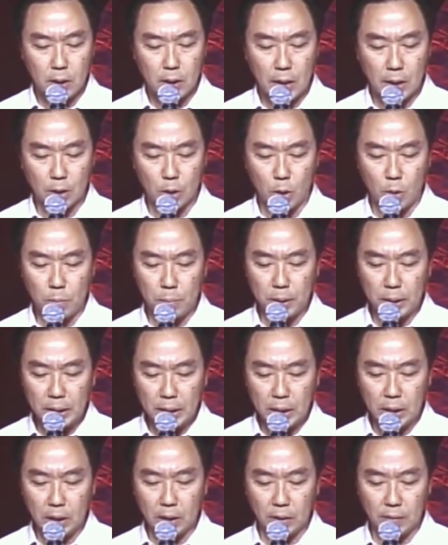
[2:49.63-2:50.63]
I don't
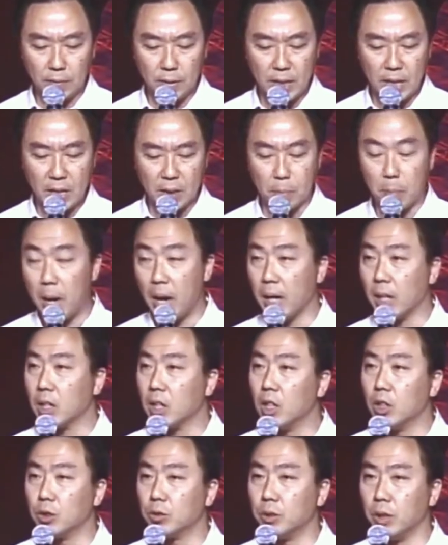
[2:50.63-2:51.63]
believe in my
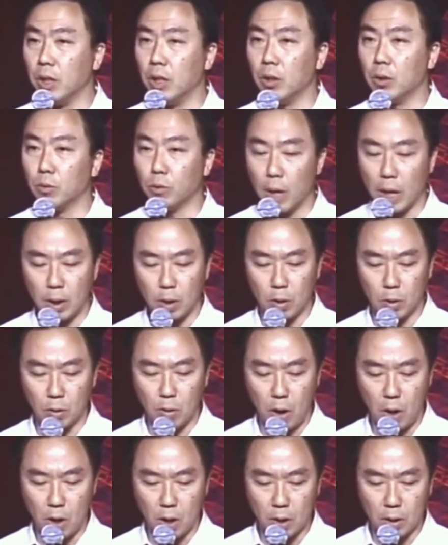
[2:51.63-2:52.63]
country, right or
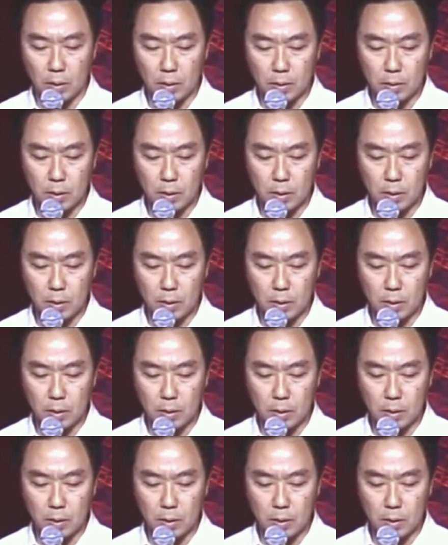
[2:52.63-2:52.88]
wrong.